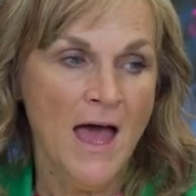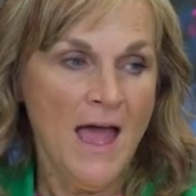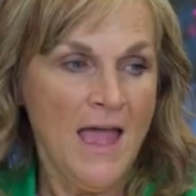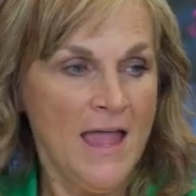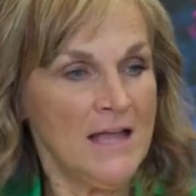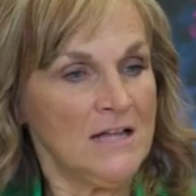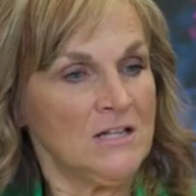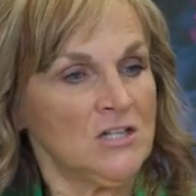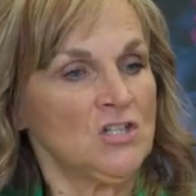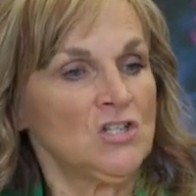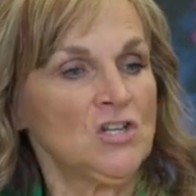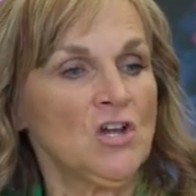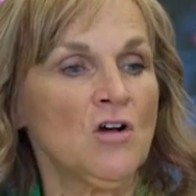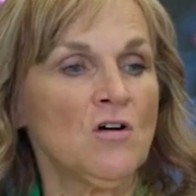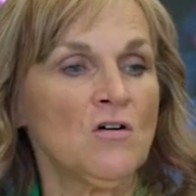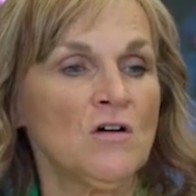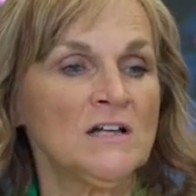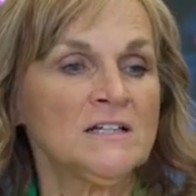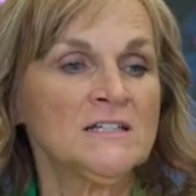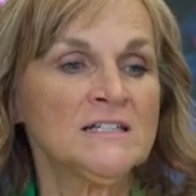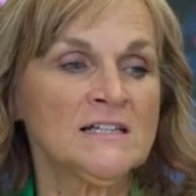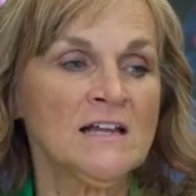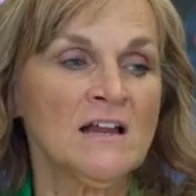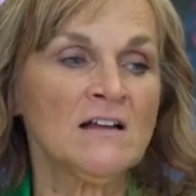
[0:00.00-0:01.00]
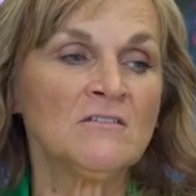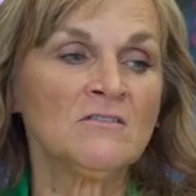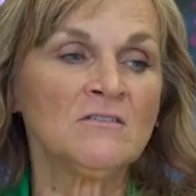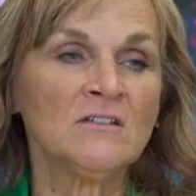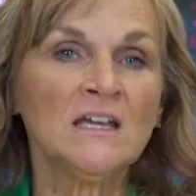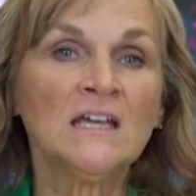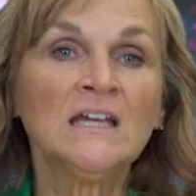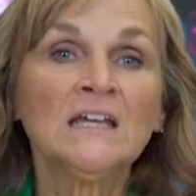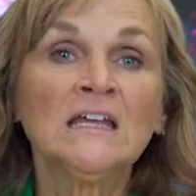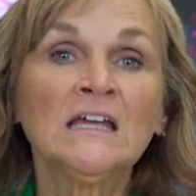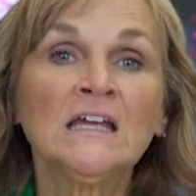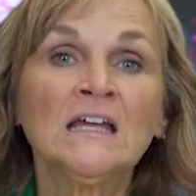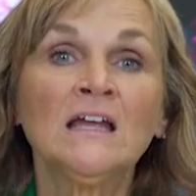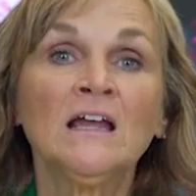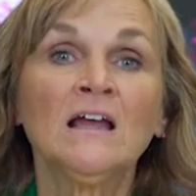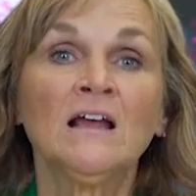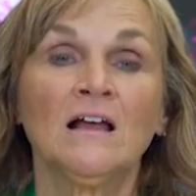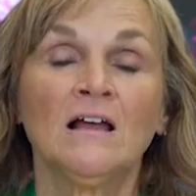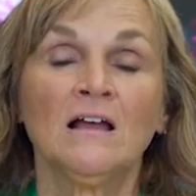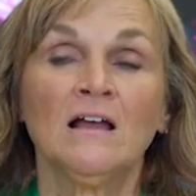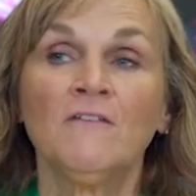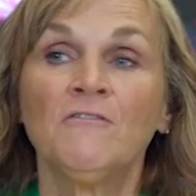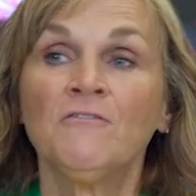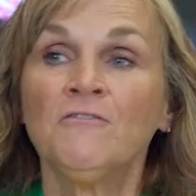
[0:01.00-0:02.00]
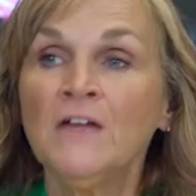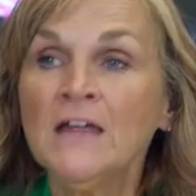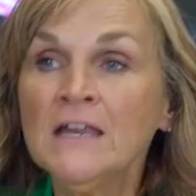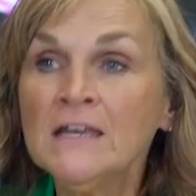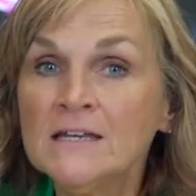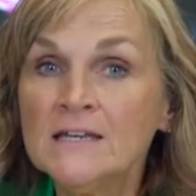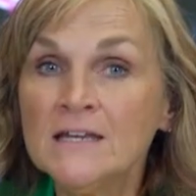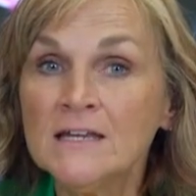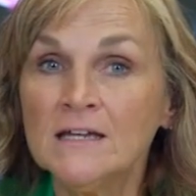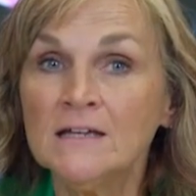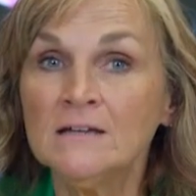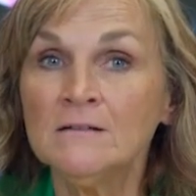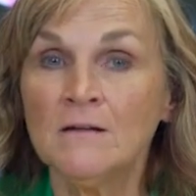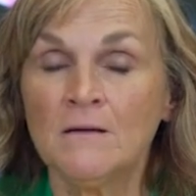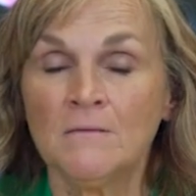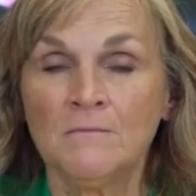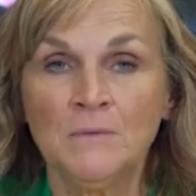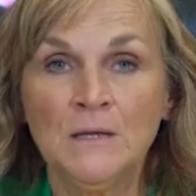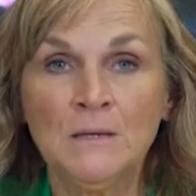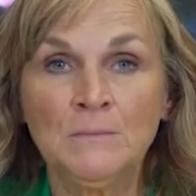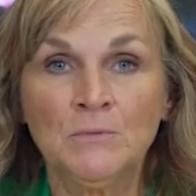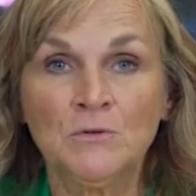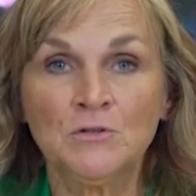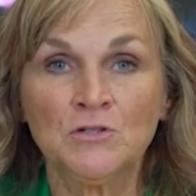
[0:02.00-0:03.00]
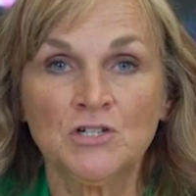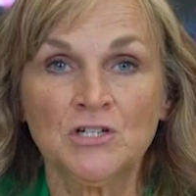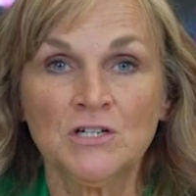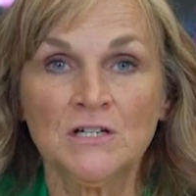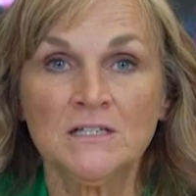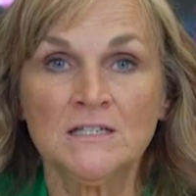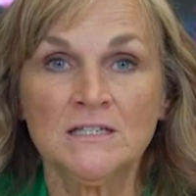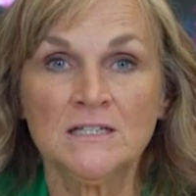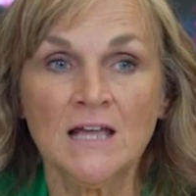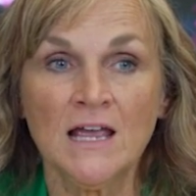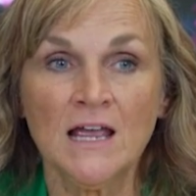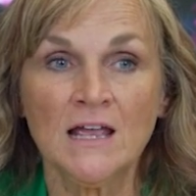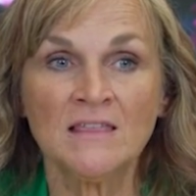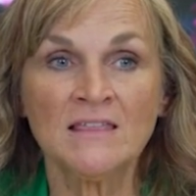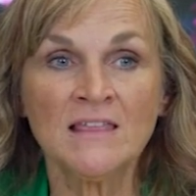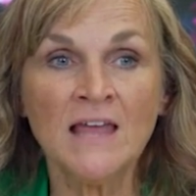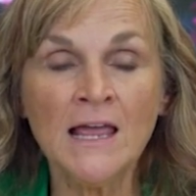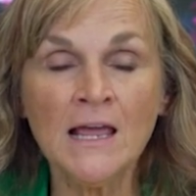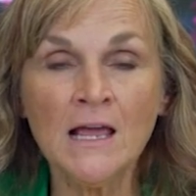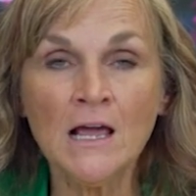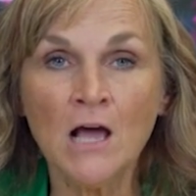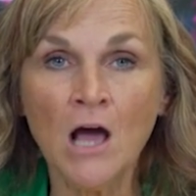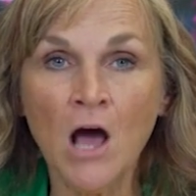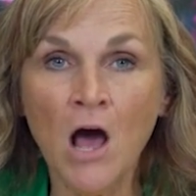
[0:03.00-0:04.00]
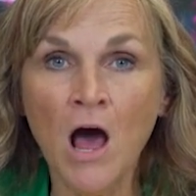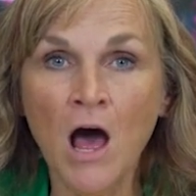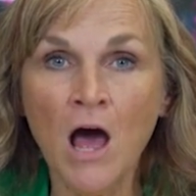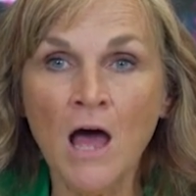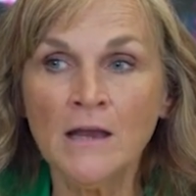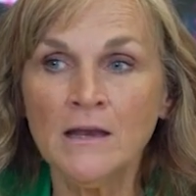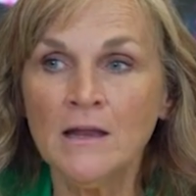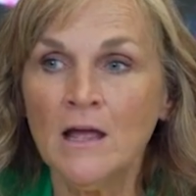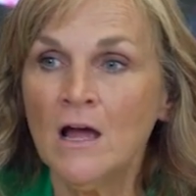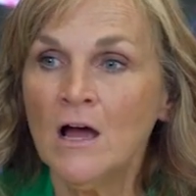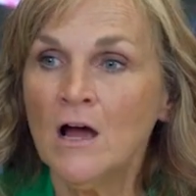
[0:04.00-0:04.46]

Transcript: And so instead of getting offended, people should say, thank God